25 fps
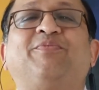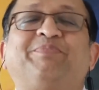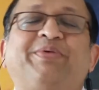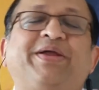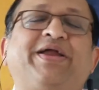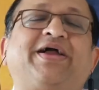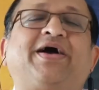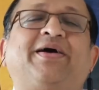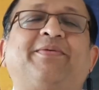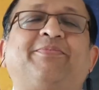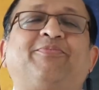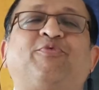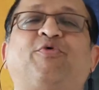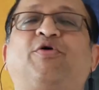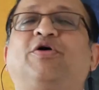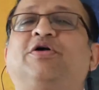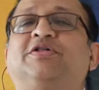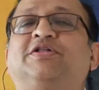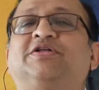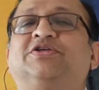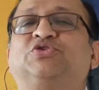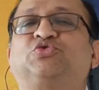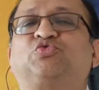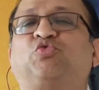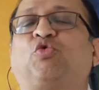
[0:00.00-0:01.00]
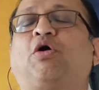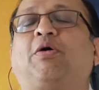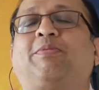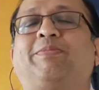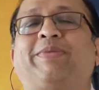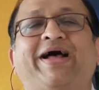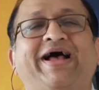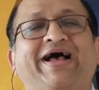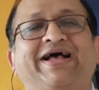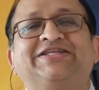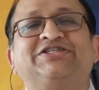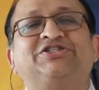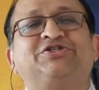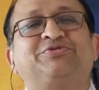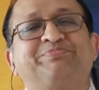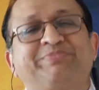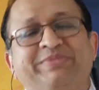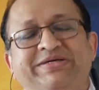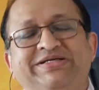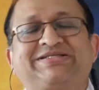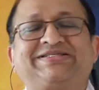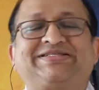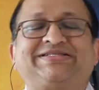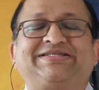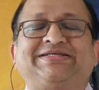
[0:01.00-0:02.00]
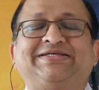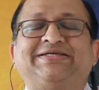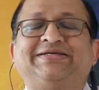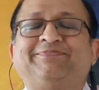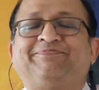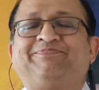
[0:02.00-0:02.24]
pick up what the swab has missed.